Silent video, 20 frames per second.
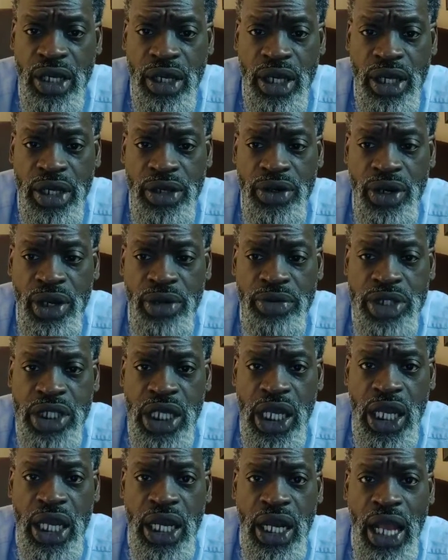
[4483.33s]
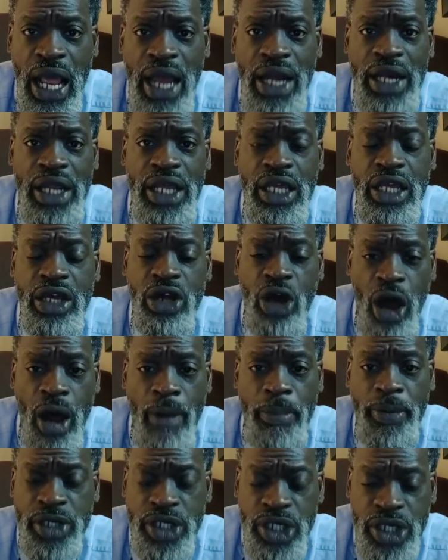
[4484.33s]
You know what I'm saying? I need
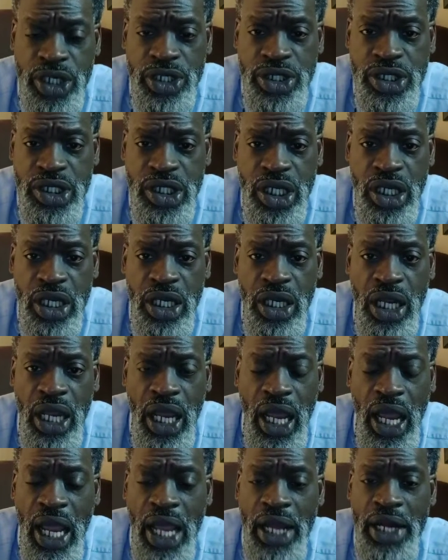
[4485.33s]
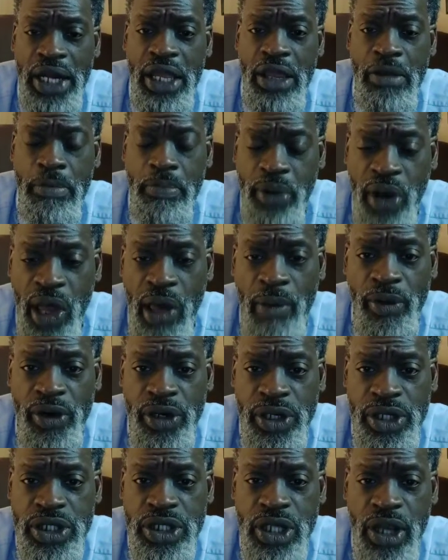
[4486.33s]
carpenters. I need
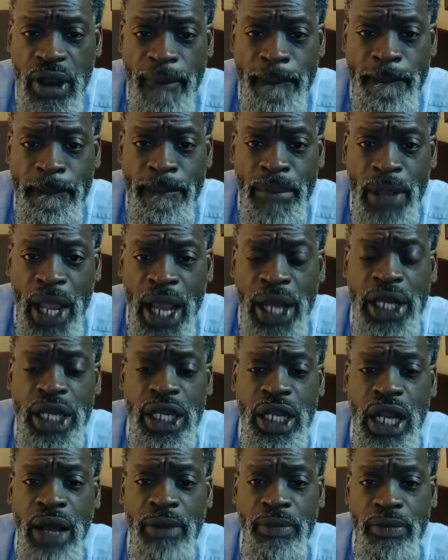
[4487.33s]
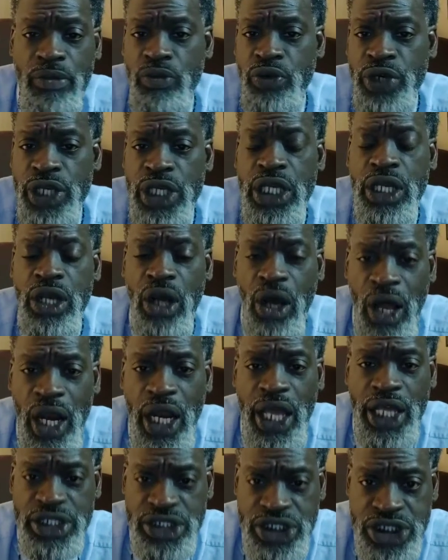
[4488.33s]
plumbers. We need all
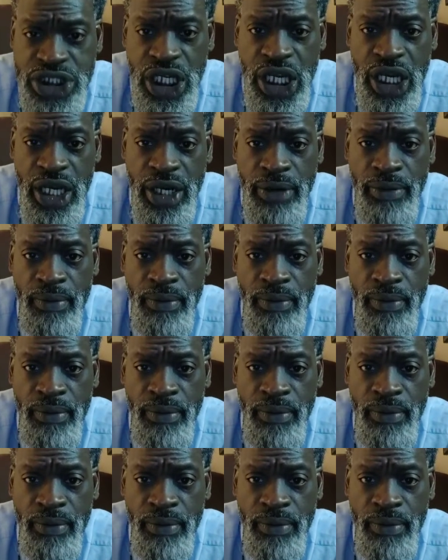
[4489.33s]
that shit.